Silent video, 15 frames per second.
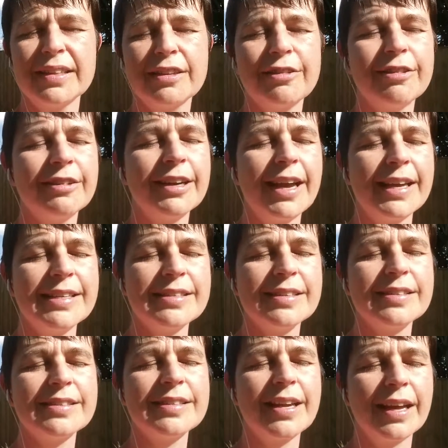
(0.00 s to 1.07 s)

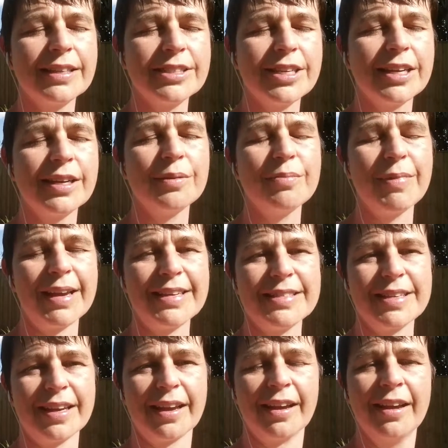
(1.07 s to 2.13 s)
creates such an
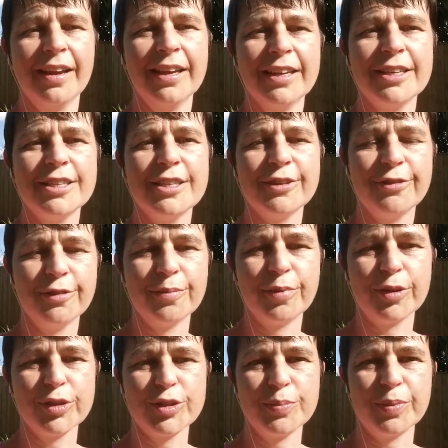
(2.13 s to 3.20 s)
amazing different
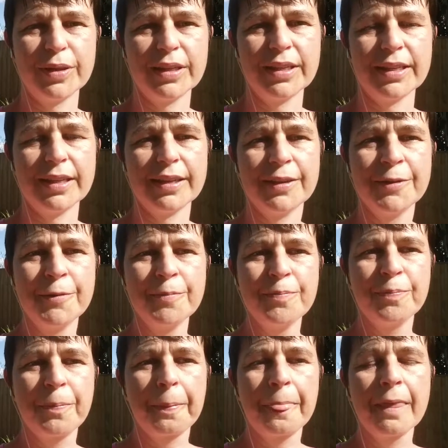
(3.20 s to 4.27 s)
possibility.
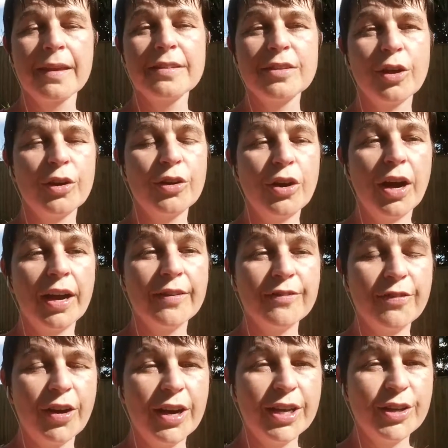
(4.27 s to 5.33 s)
So I
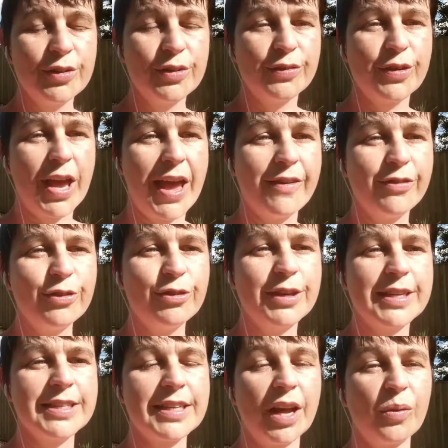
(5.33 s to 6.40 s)
invite you, if you haven't
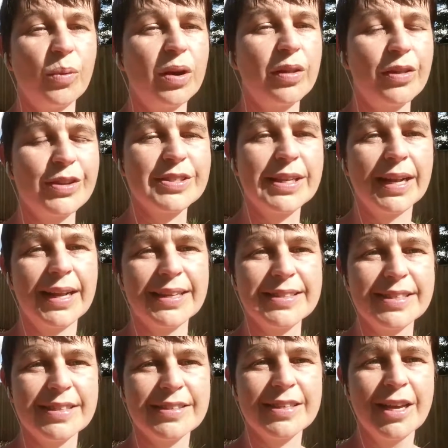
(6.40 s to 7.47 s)
already done one of those
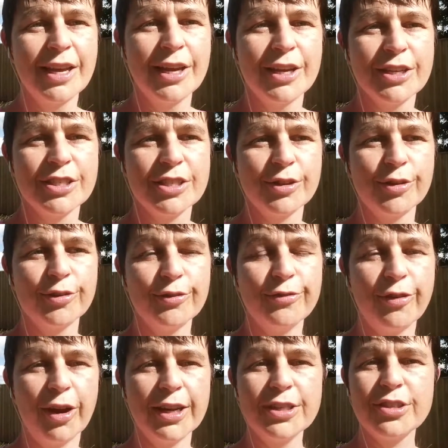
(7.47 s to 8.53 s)
classes, to
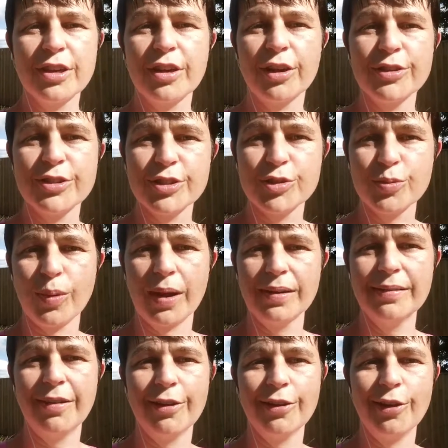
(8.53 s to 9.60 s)
find your closest
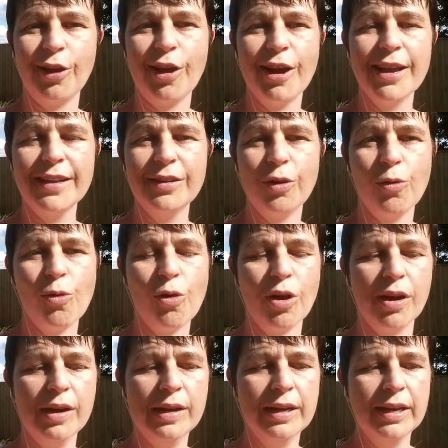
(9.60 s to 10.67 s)
one online
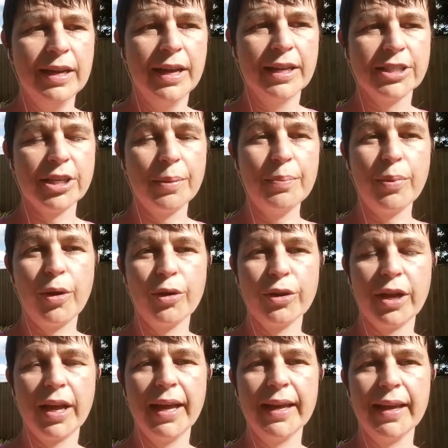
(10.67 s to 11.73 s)
or jump on
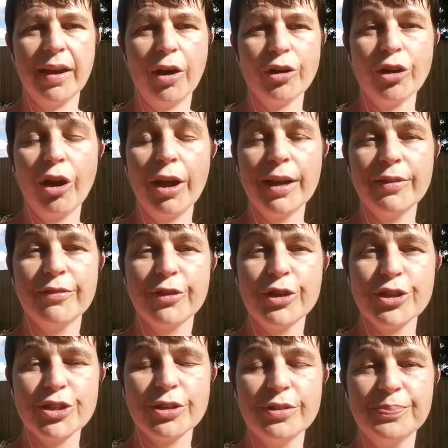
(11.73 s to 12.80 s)
an online
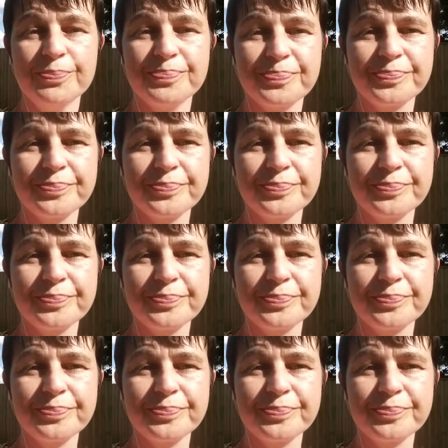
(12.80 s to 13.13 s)
version.